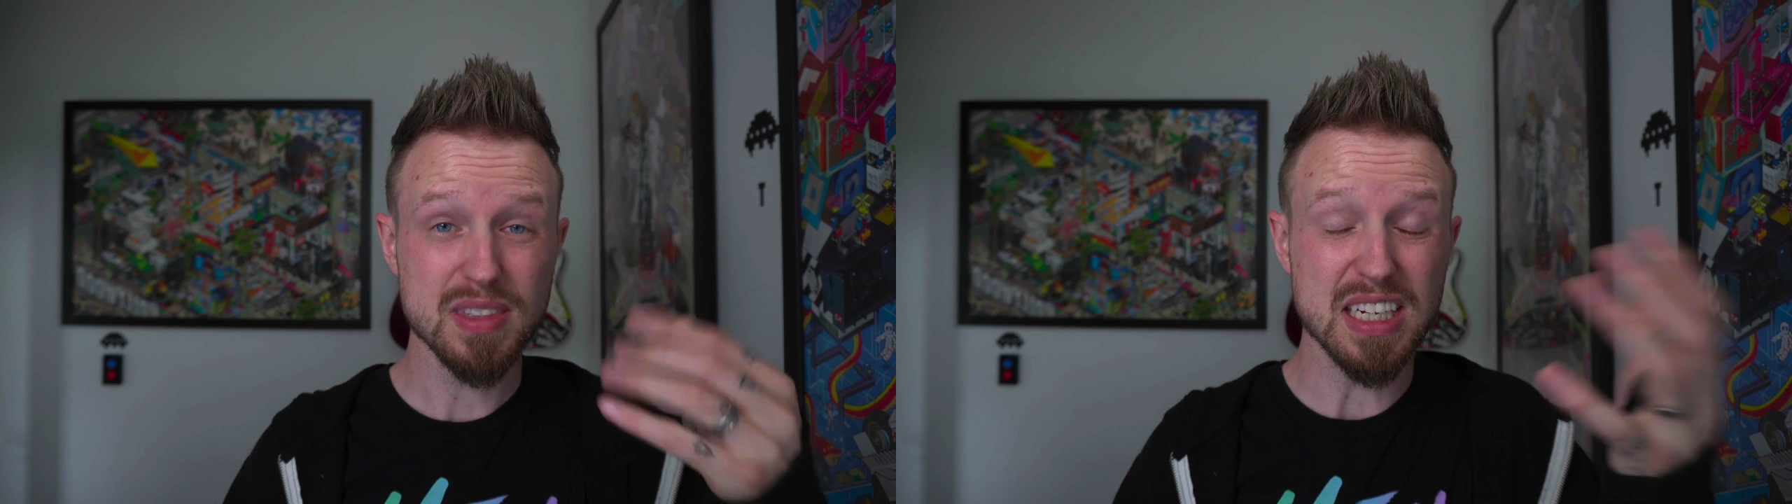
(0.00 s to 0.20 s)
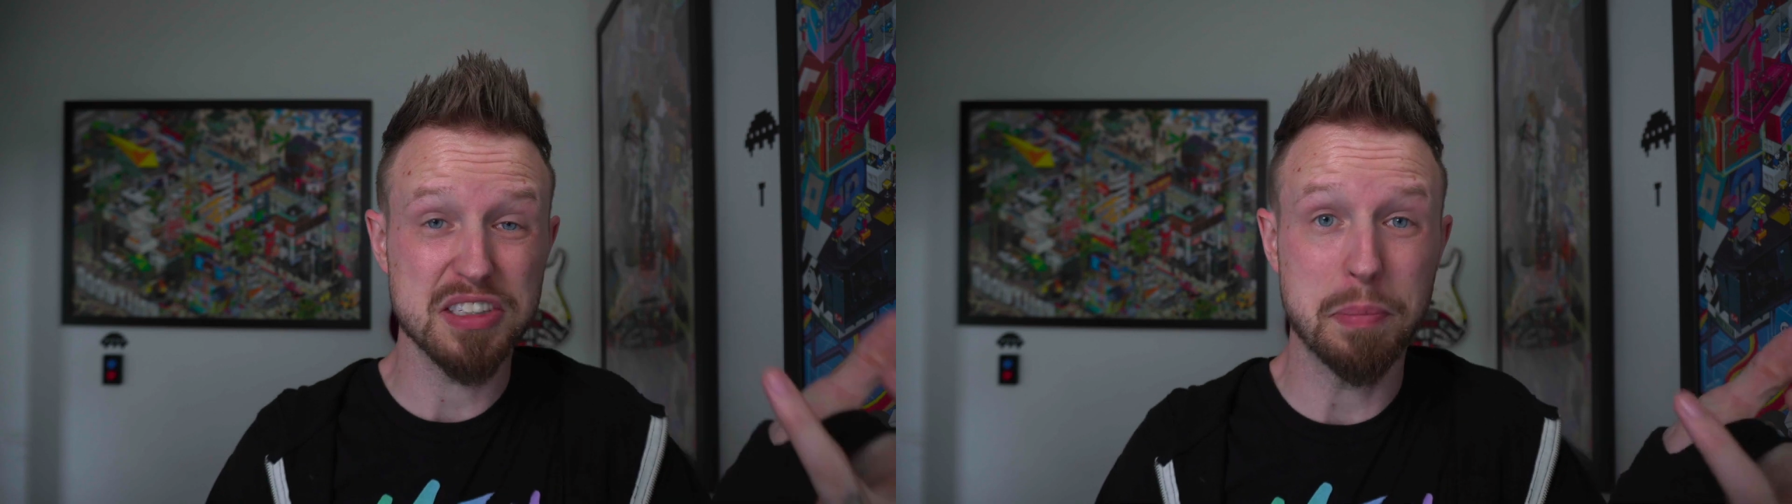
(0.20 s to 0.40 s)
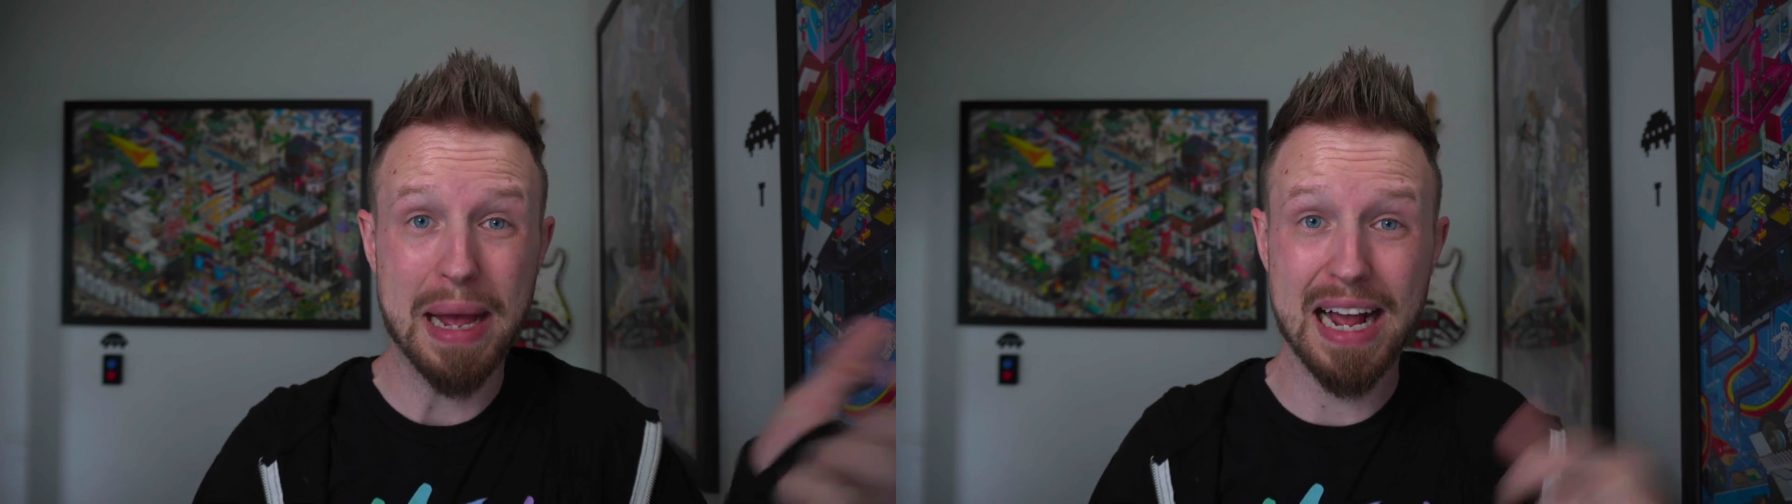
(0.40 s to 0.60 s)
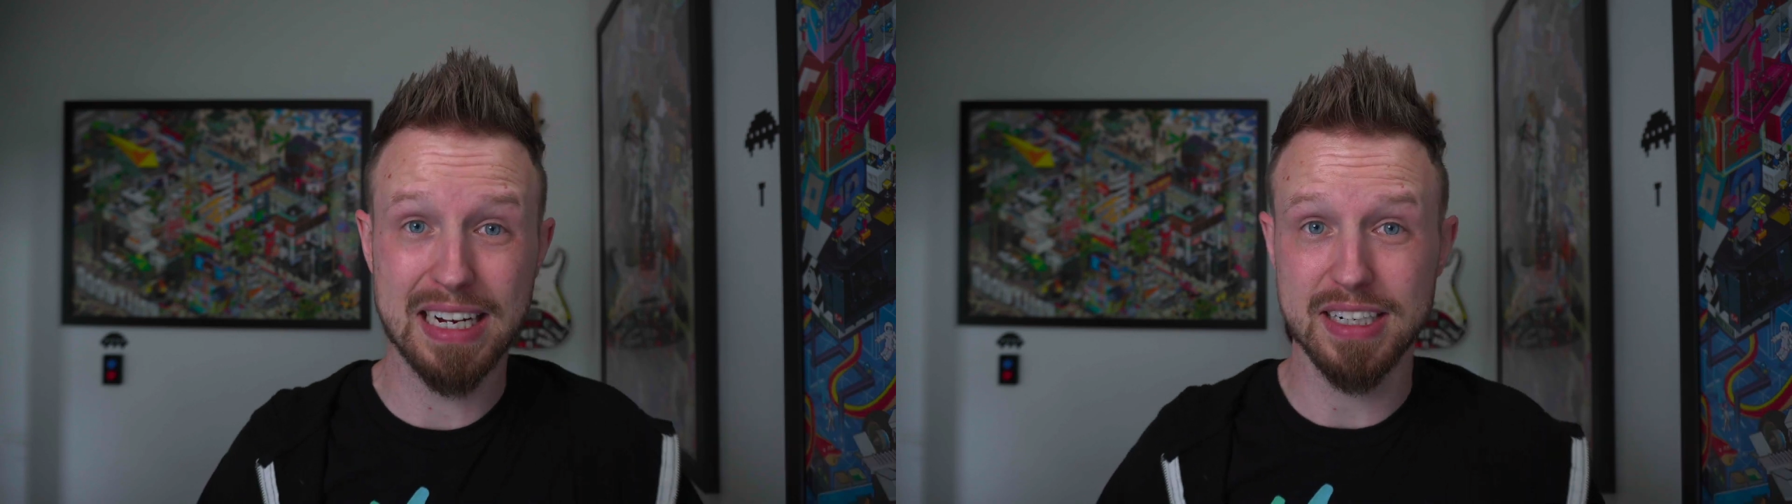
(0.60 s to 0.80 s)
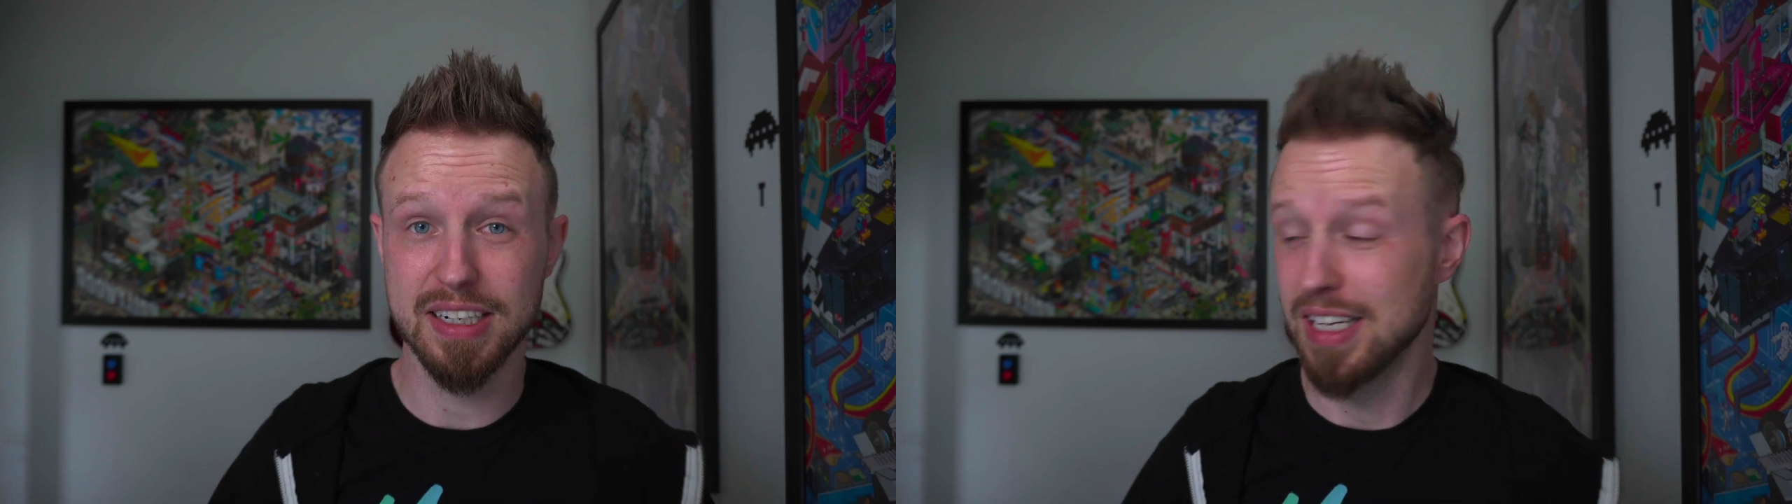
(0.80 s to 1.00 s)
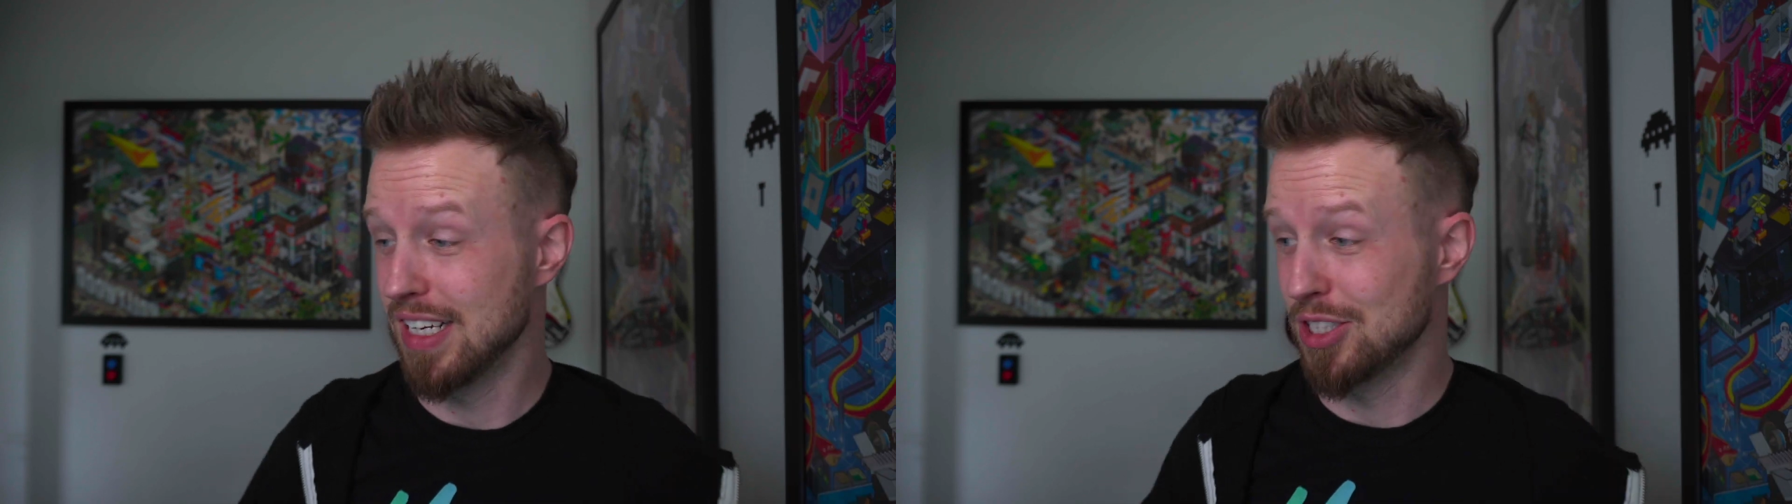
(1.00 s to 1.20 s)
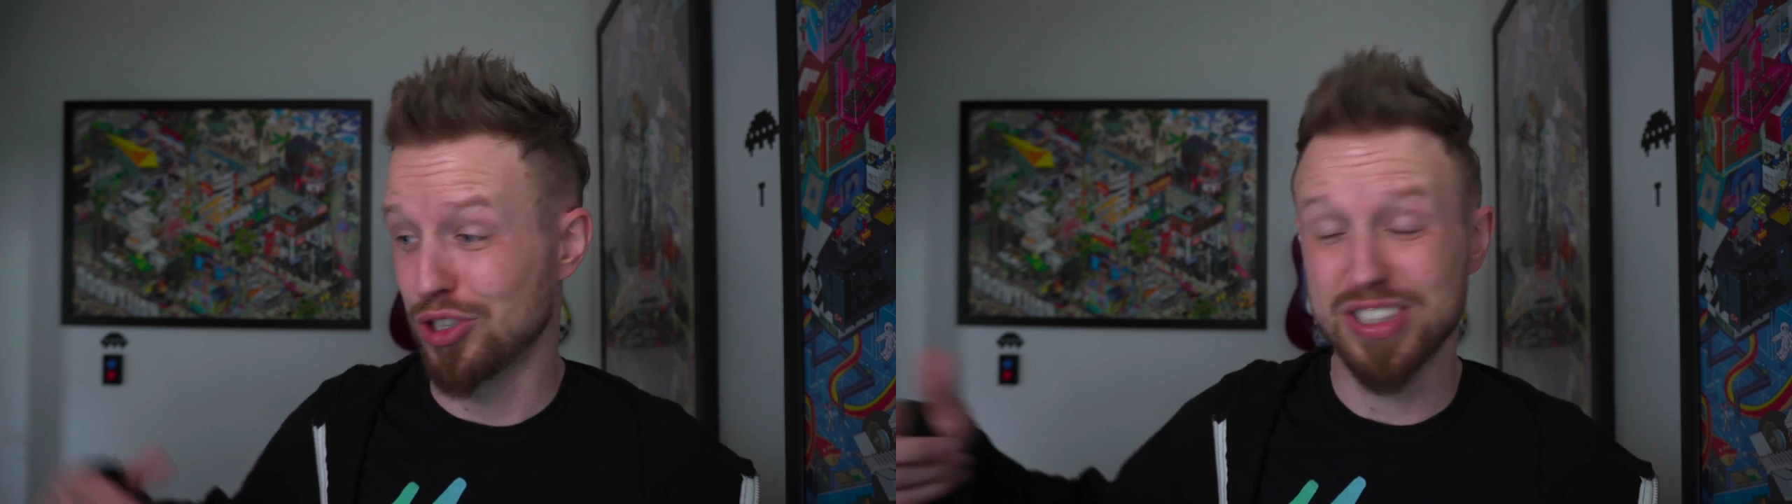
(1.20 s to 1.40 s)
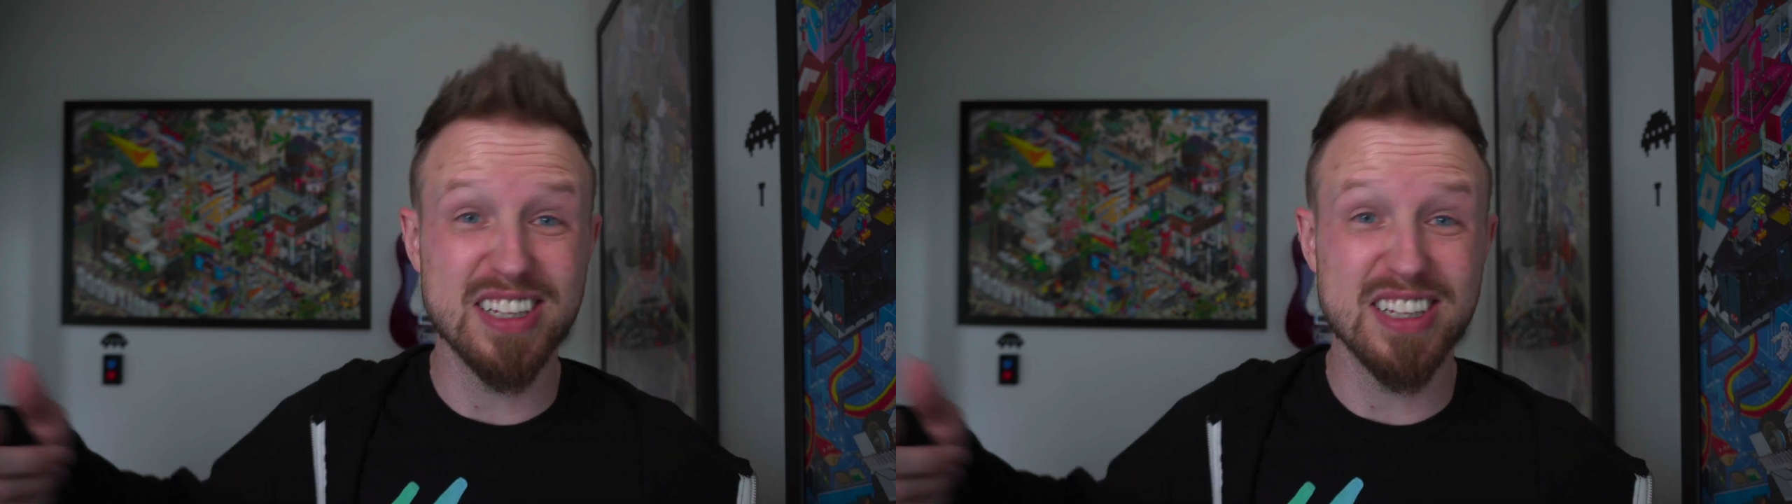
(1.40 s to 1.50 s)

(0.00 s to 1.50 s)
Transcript: It's a packet. Turns